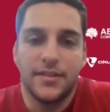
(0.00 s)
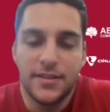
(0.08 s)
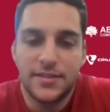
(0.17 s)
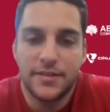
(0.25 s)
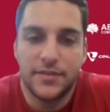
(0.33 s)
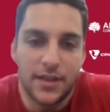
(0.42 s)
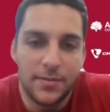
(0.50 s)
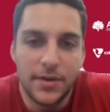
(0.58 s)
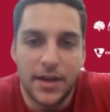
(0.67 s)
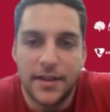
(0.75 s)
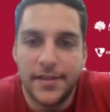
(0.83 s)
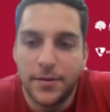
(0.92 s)
list of
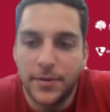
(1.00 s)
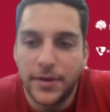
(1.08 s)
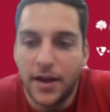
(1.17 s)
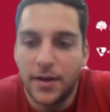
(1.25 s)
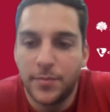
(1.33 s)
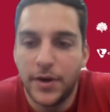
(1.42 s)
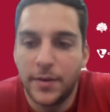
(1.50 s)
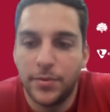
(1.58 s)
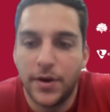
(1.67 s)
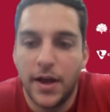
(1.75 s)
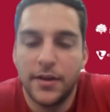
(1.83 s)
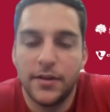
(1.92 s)
alumni that we are pretty proud